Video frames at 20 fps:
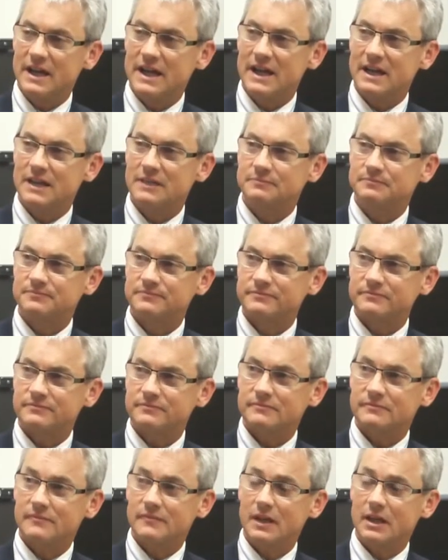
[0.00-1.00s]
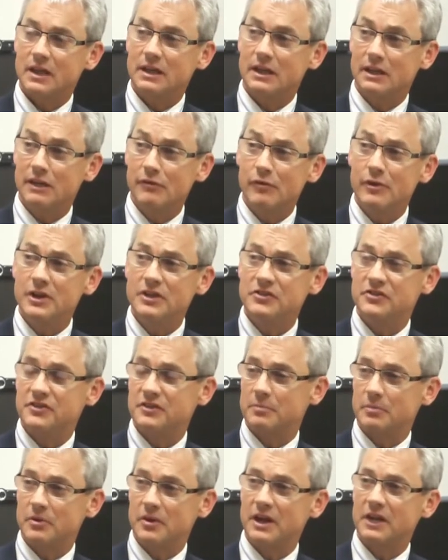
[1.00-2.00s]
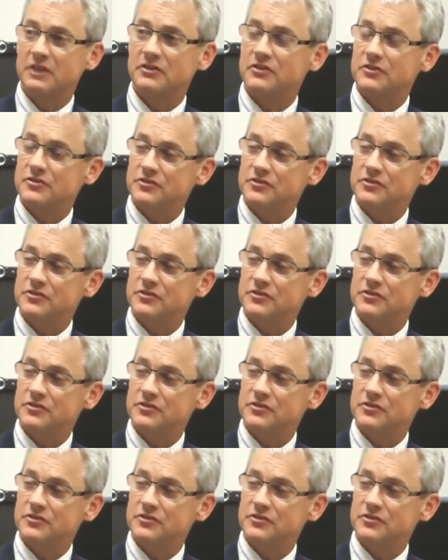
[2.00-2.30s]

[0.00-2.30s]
and leverage the products